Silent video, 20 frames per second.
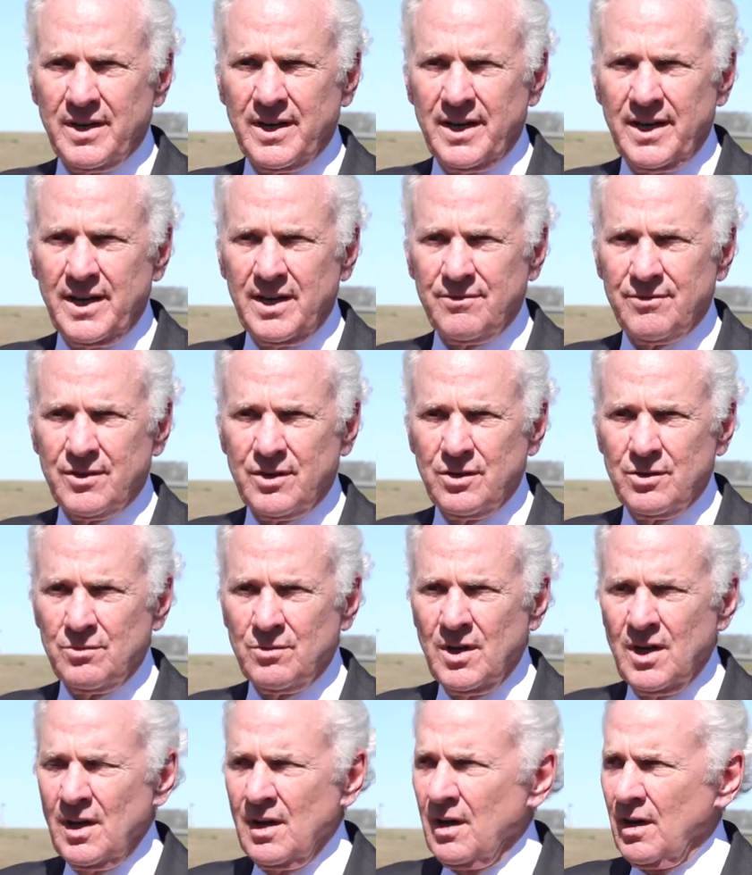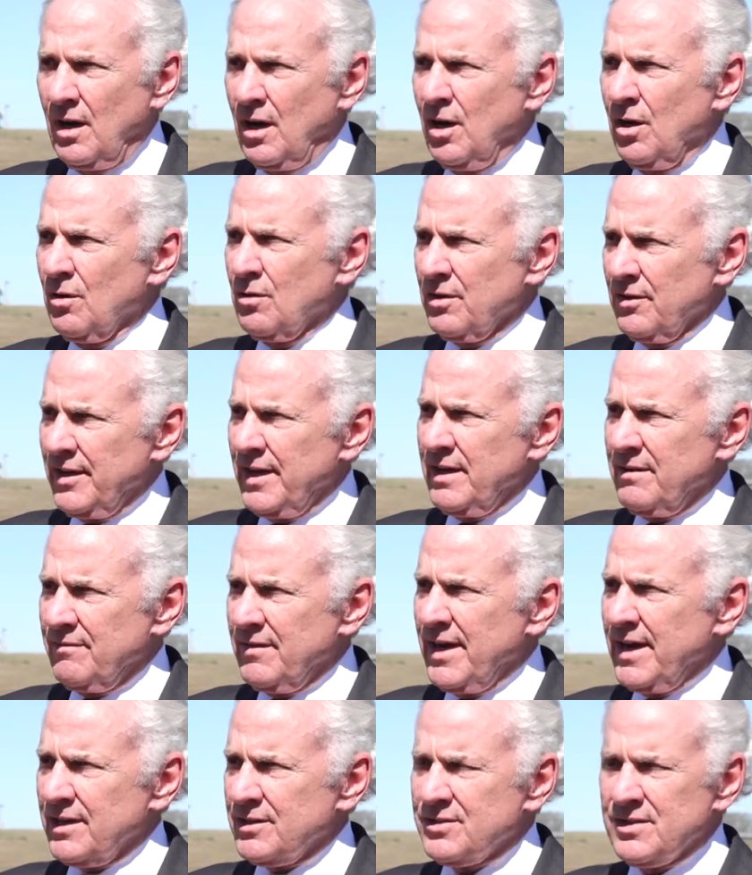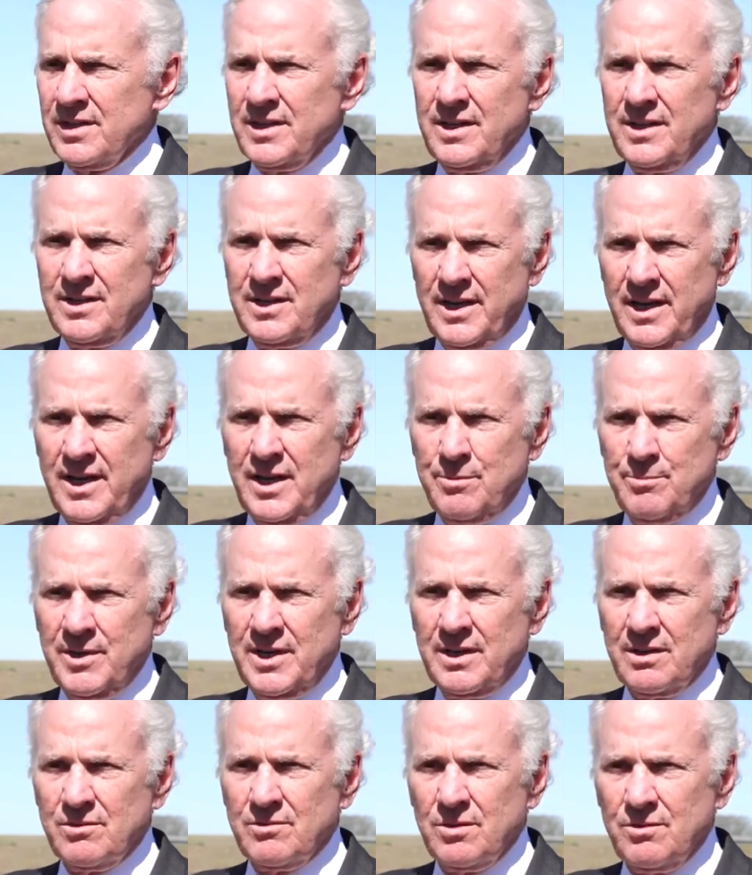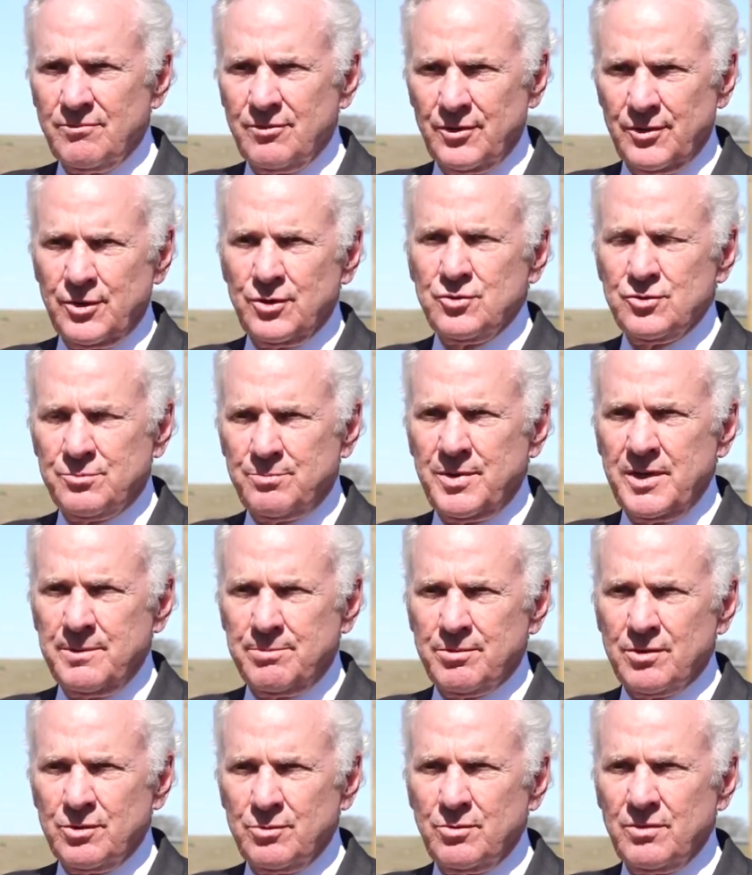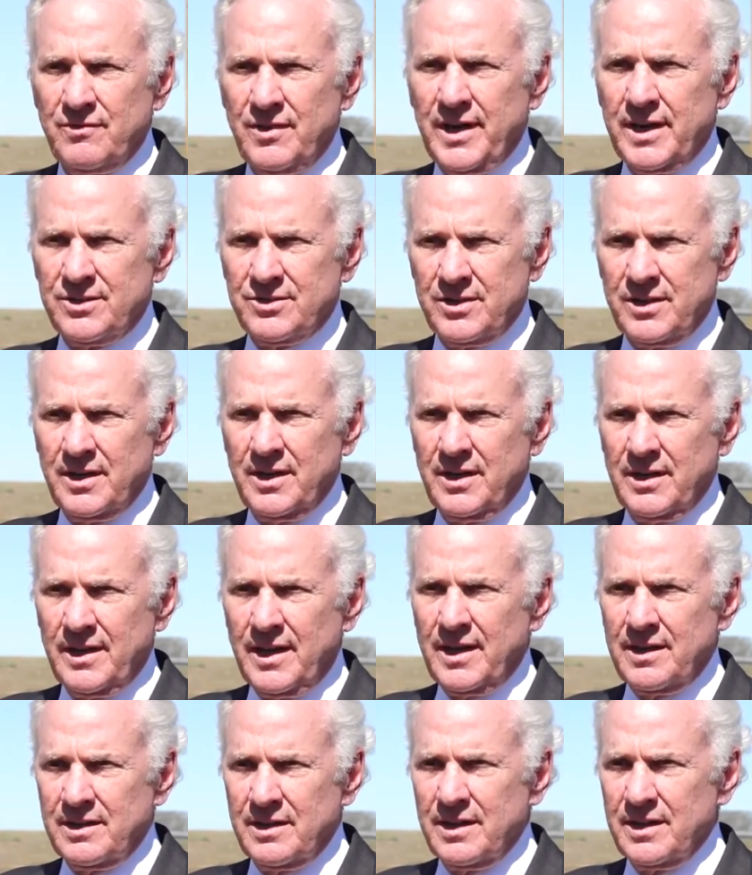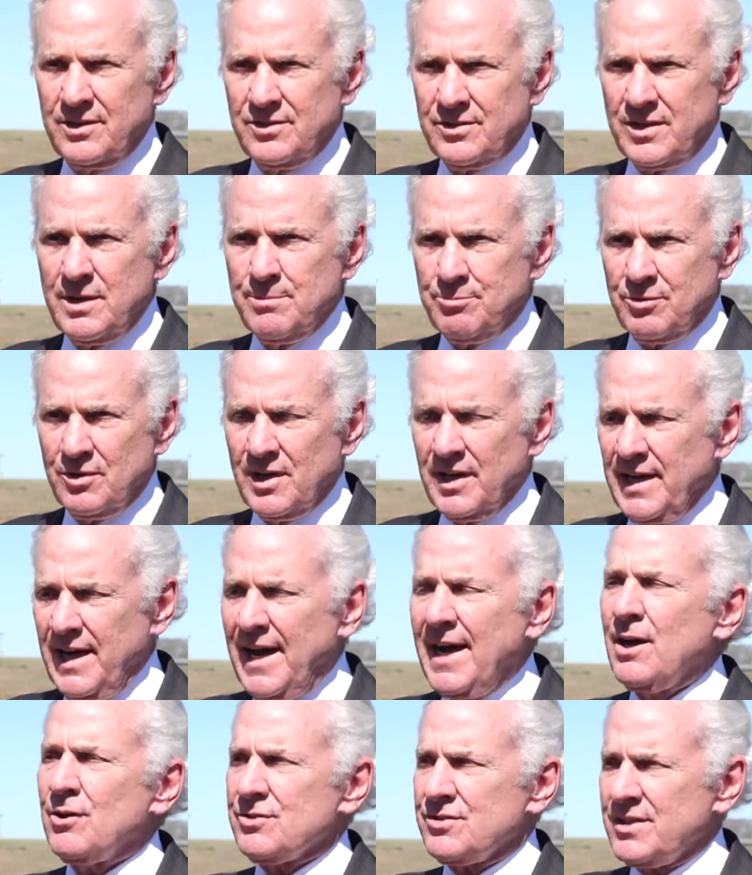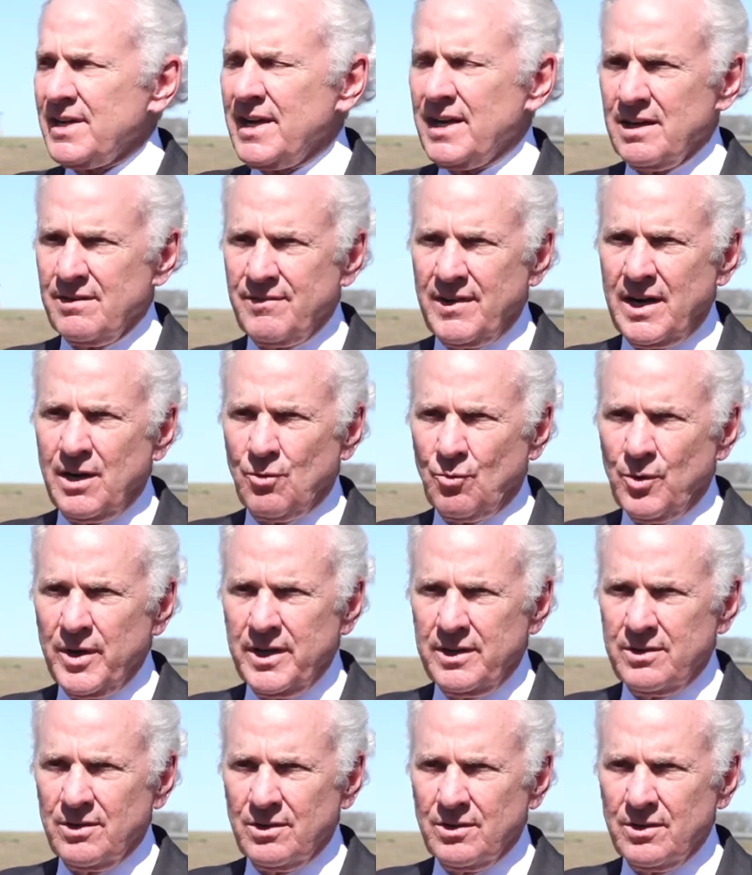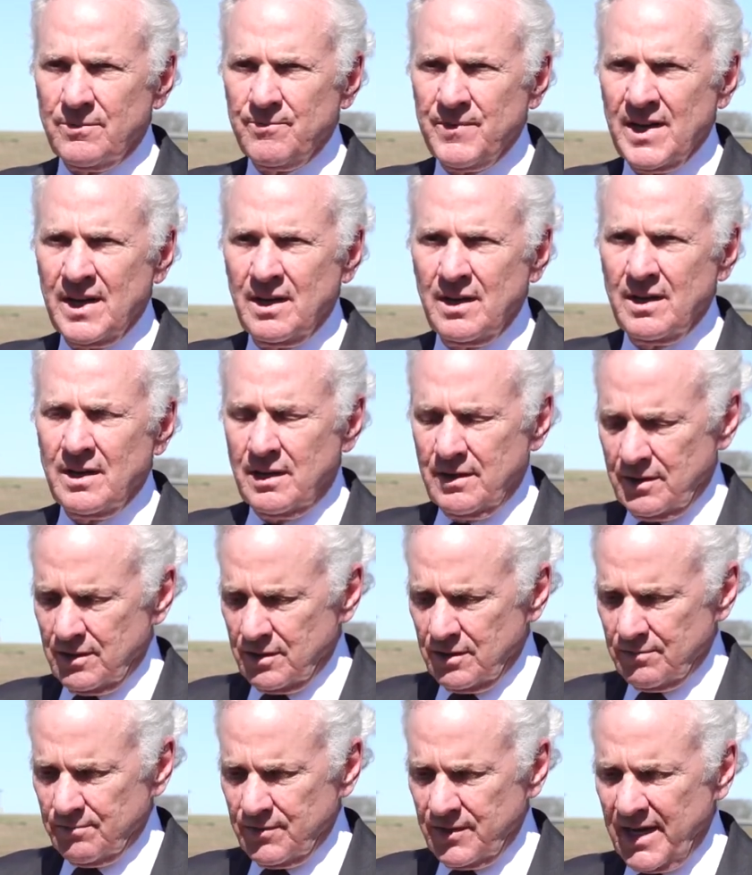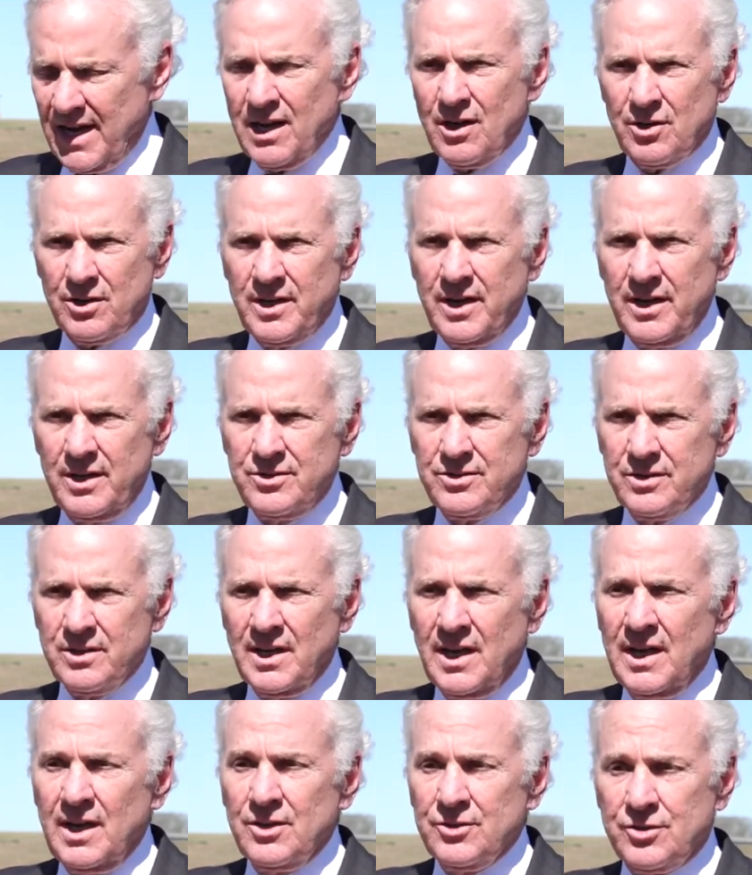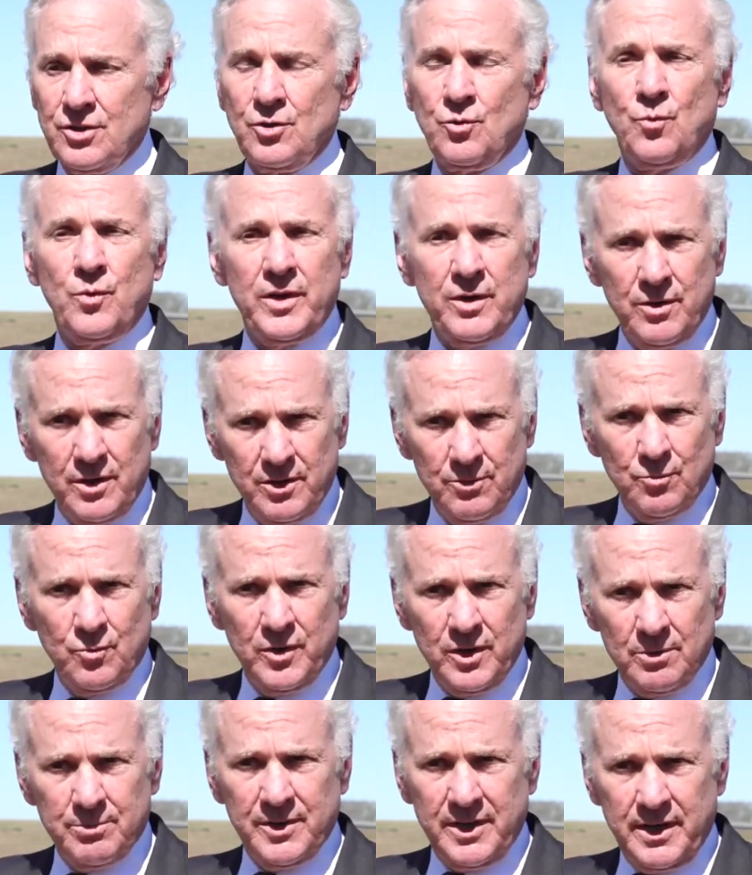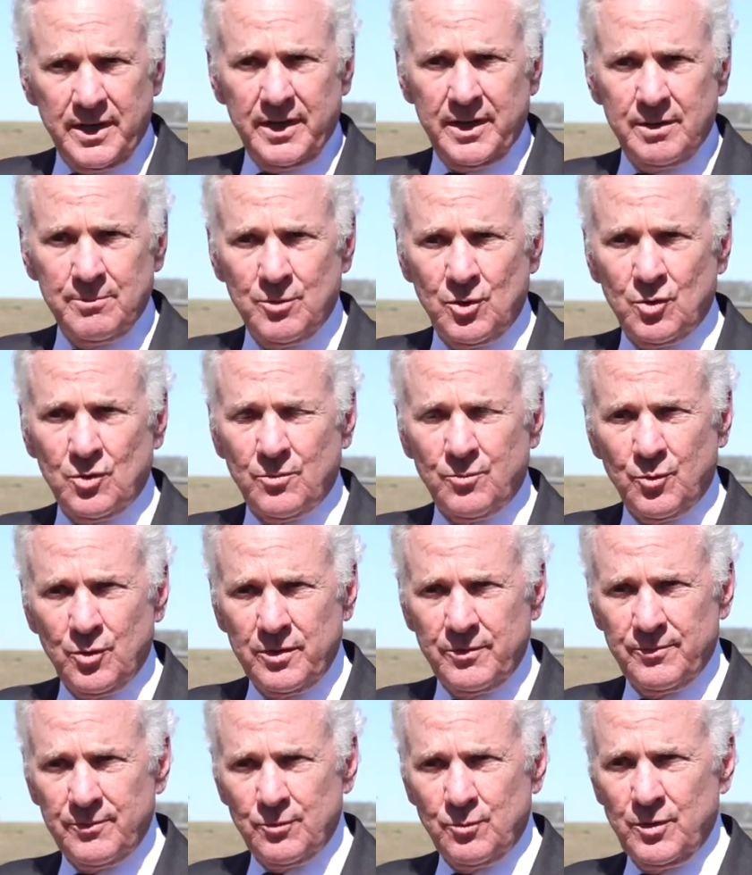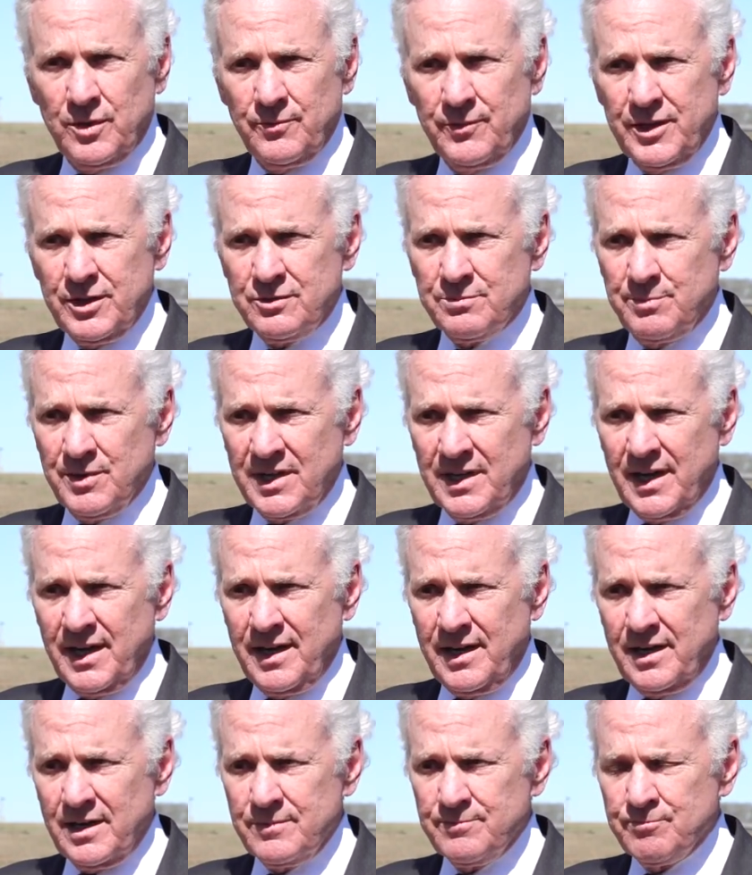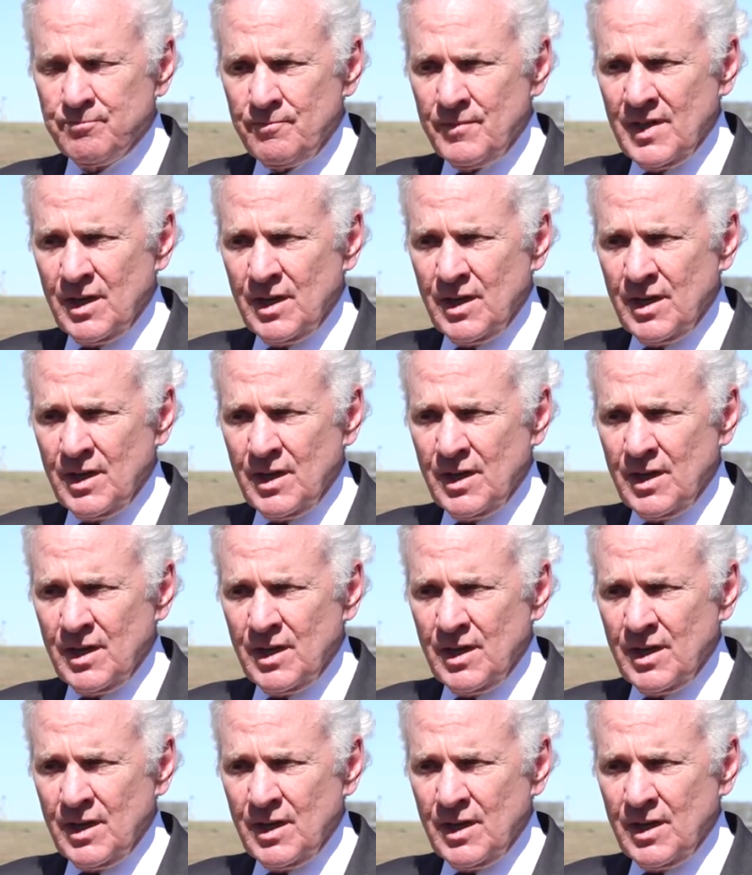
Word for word: and a half ago. All of that vaccine came in for those people who were vaccinated that day separately outside of our regular uh, allocation. So we will be getting more. When, when this began,